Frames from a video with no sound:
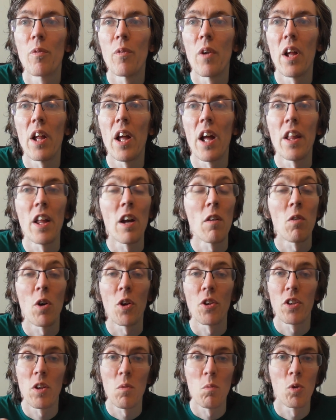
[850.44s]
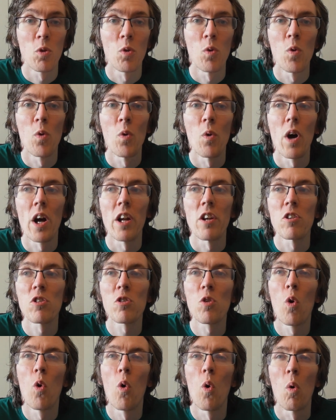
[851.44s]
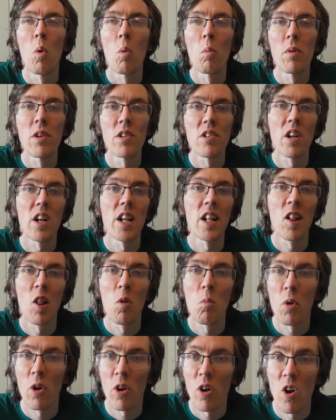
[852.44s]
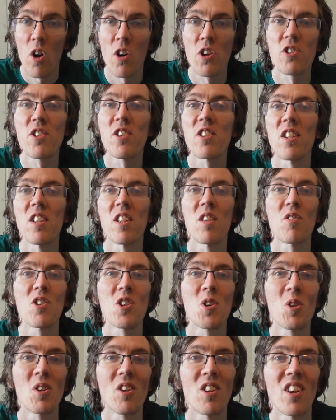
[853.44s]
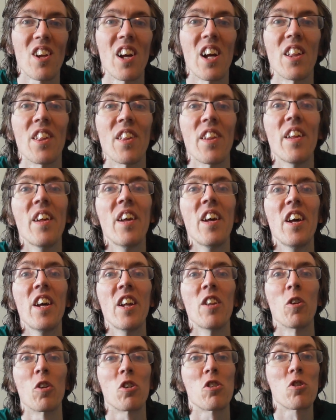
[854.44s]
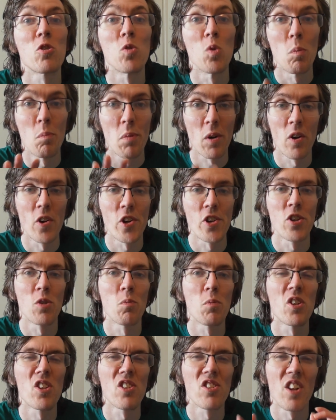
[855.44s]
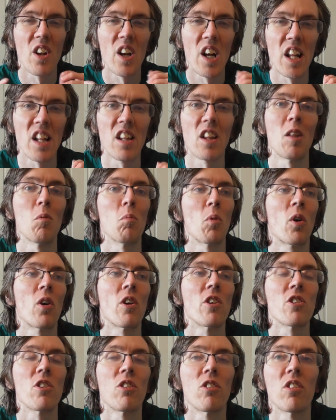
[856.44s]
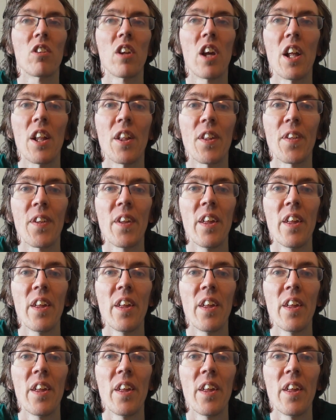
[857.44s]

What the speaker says: and I want him to, I just hope he's a little more cautious in the shit, and not super cautious, but just a little more cautious, and